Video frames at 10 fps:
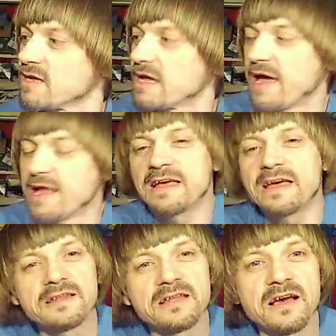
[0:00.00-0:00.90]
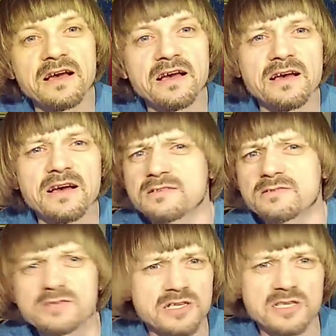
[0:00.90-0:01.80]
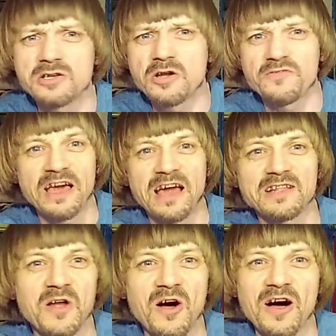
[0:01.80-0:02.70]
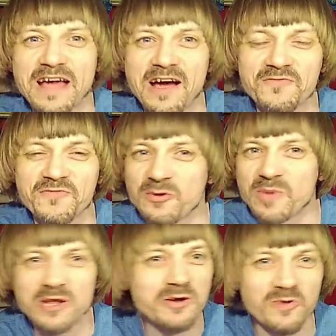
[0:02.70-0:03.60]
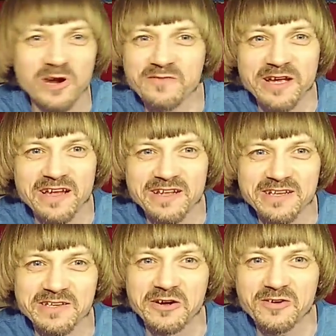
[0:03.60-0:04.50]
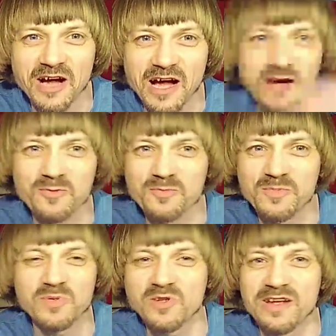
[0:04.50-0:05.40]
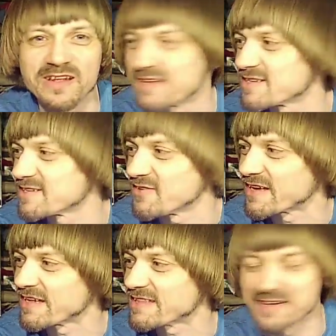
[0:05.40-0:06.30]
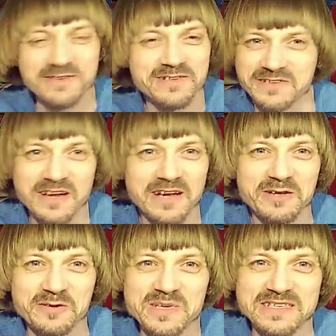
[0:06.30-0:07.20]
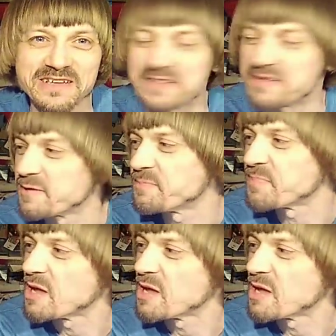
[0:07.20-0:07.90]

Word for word: And then uh, just, you know, if you got to log out for a minute or whatever you got to do, I won't be playing anything until I get there, so you're not going to miss anything.